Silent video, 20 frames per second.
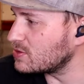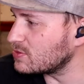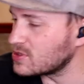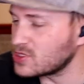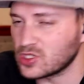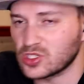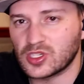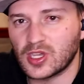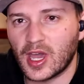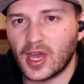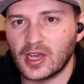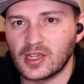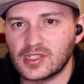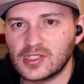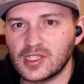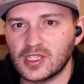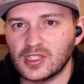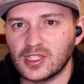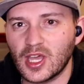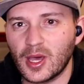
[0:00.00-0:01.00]
It's just kind of
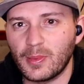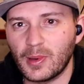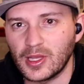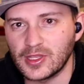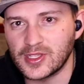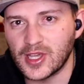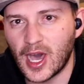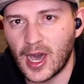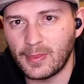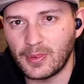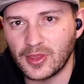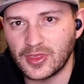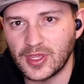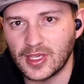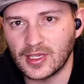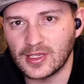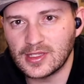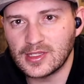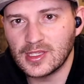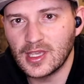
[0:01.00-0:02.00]
sitting up on top of
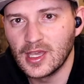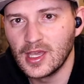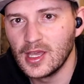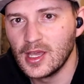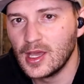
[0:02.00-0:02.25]
things.